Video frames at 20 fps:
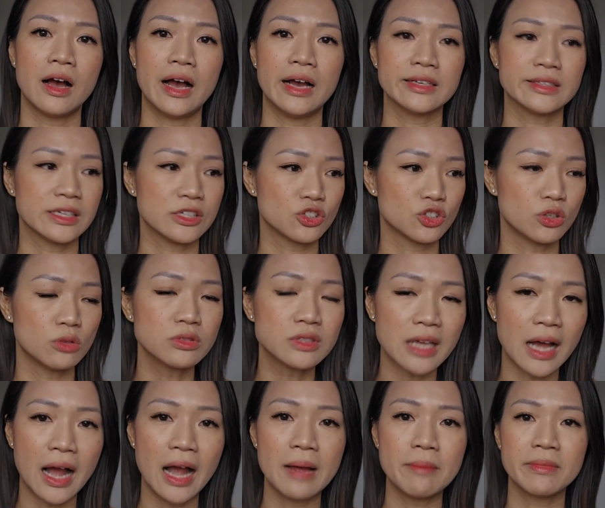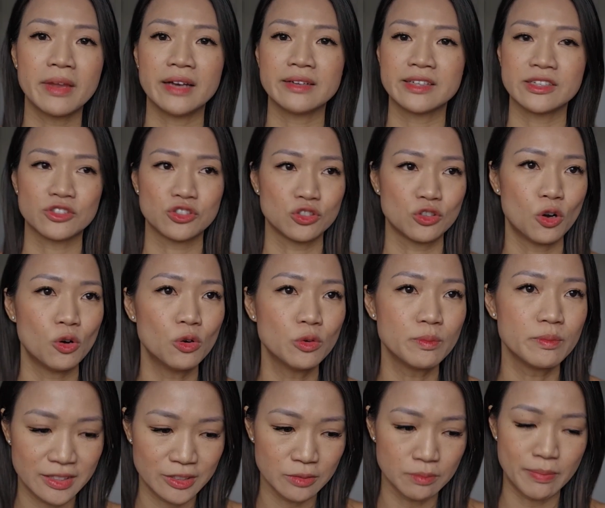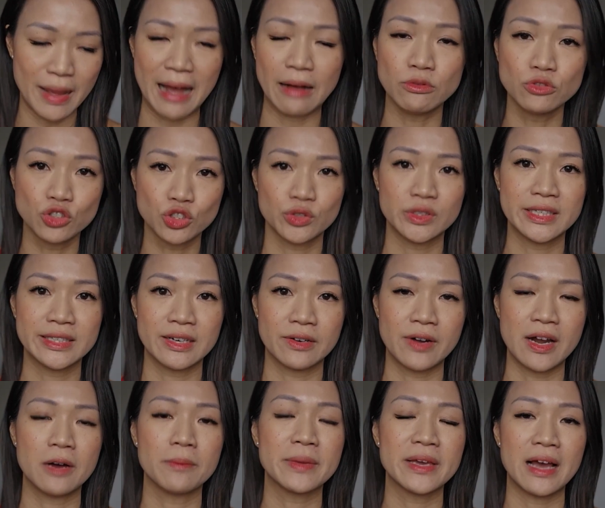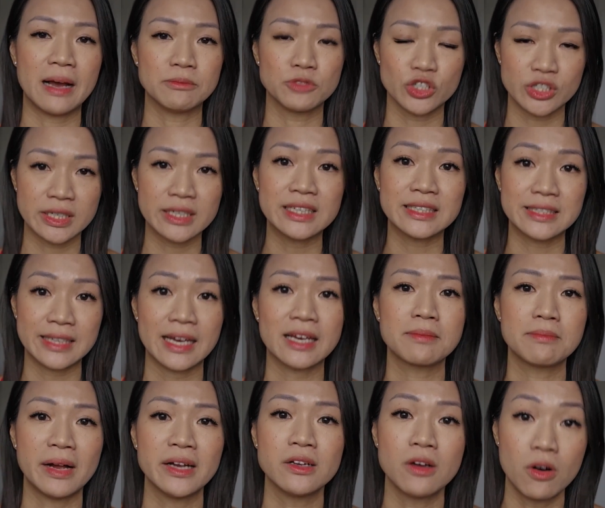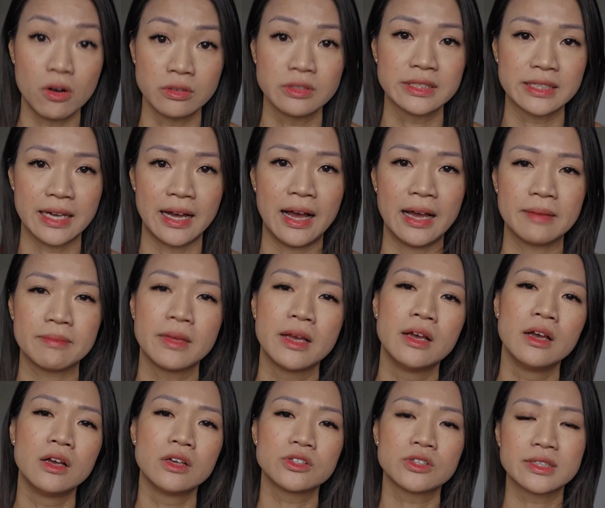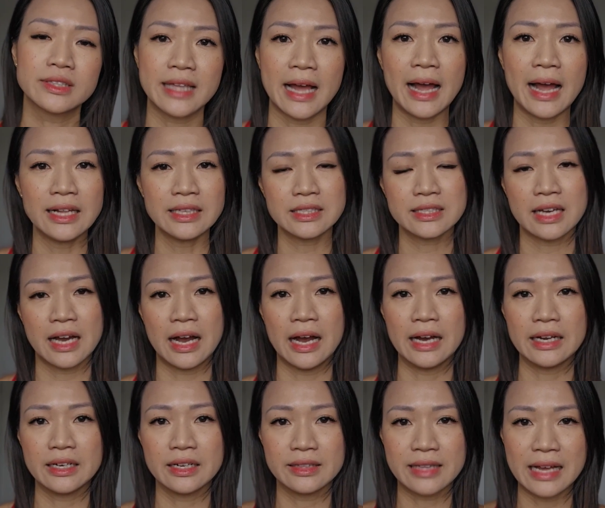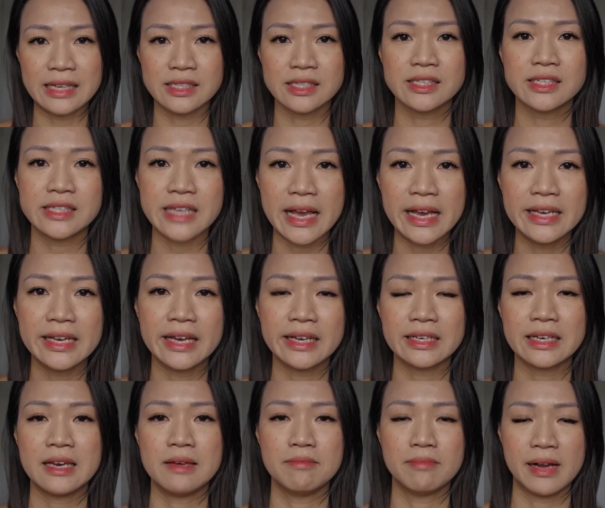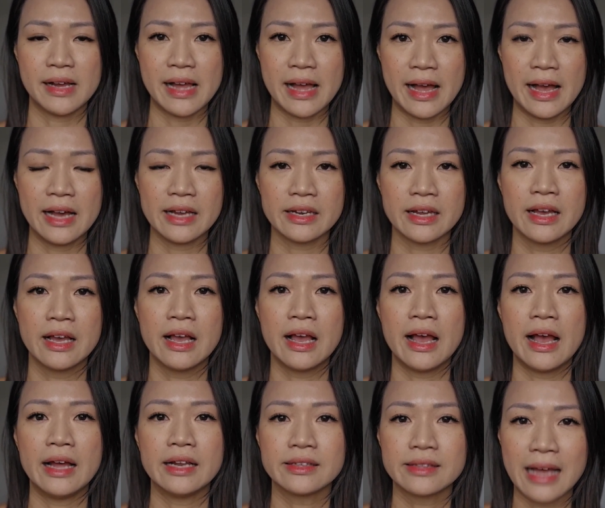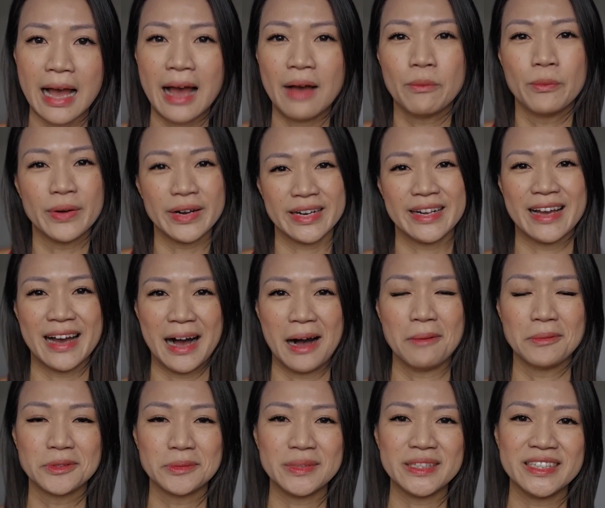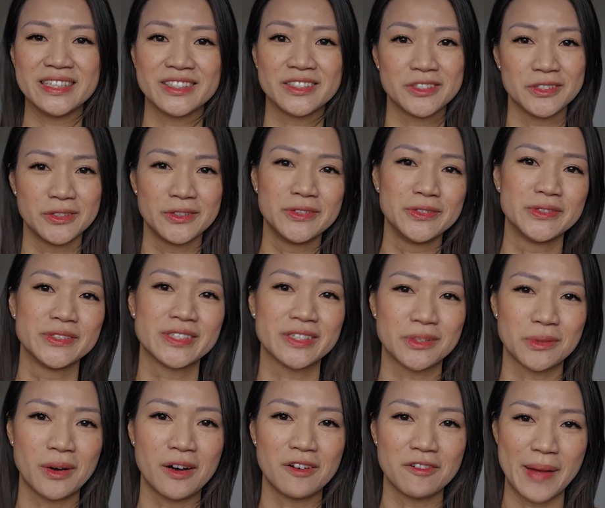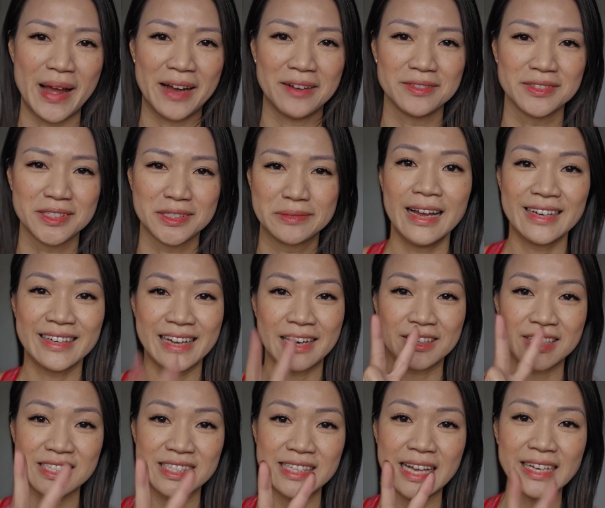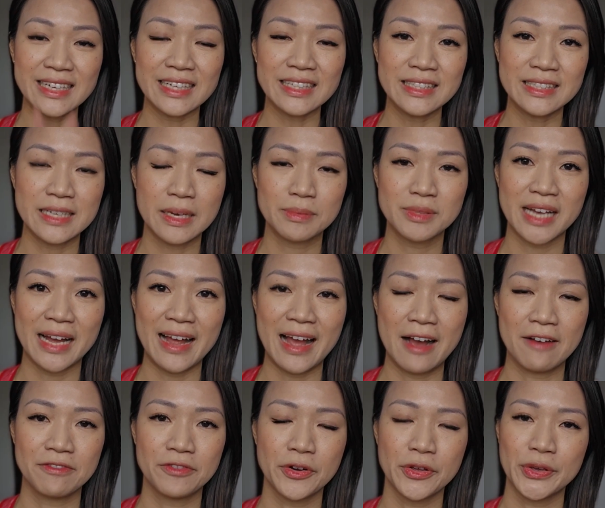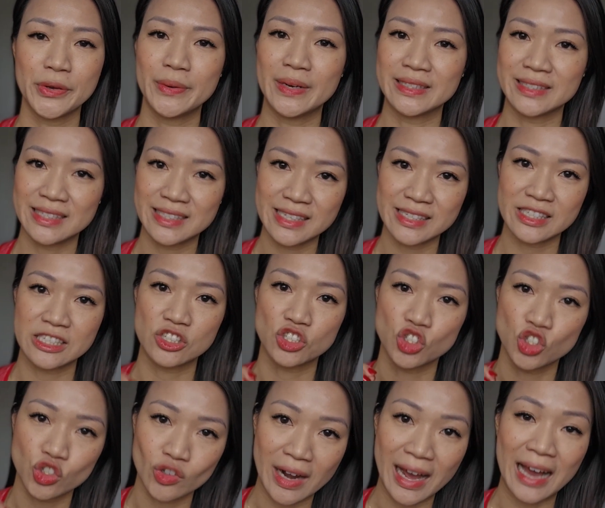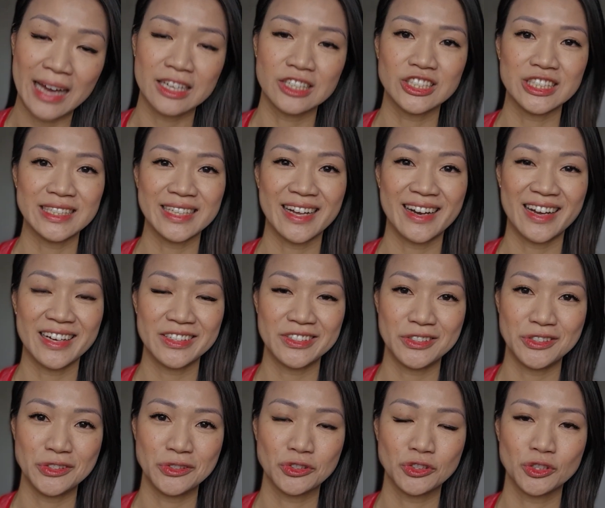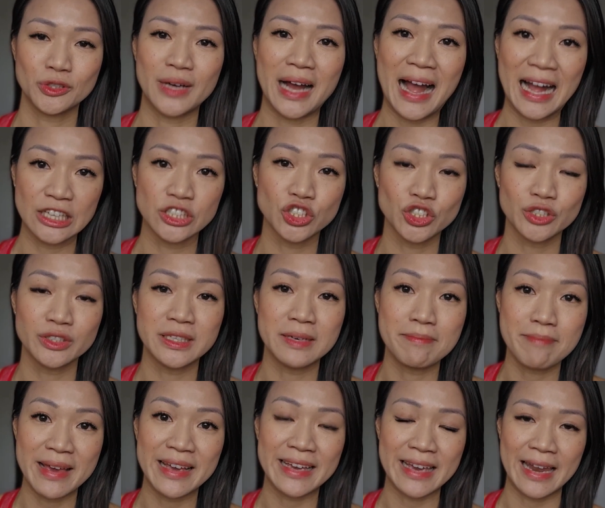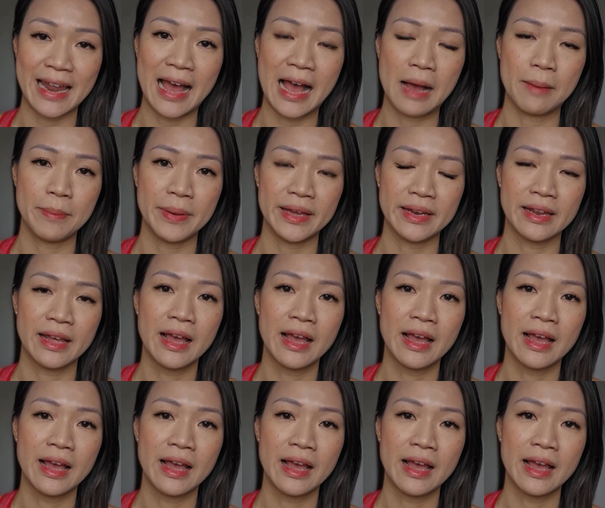There's no timeline, there's no boundary around me. I'm just gonna take my own time. So that's kind of that saying in my head. And that really helped me to lose the 12 pounds. Now, the second tips I have for you, and this is the strategy that I use to actually make it happen.